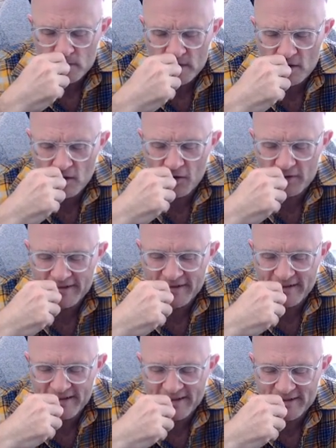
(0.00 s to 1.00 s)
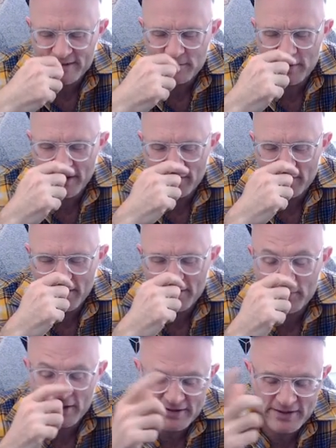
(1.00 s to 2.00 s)
called It's About,
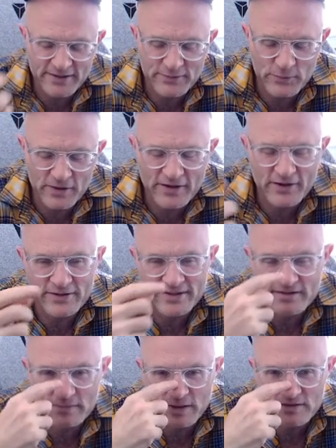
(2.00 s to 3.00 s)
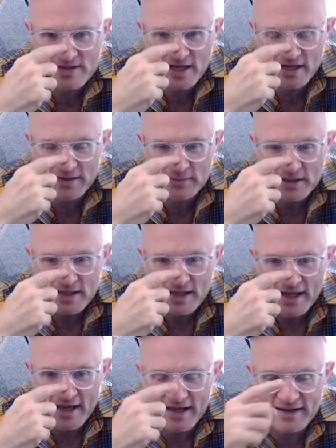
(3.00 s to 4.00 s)
well, the one called It's About Time,
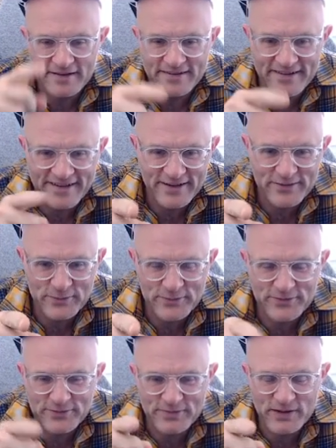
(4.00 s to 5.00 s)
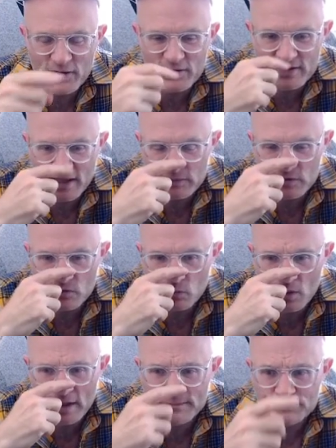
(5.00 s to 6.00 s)
and the next course is going to be called Time to Do
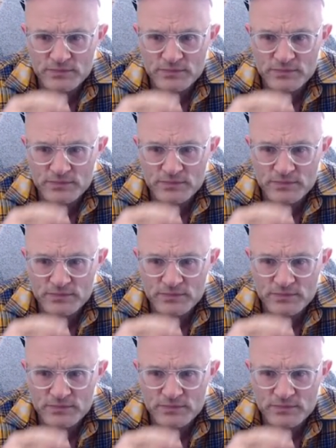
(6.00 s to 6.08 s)
What?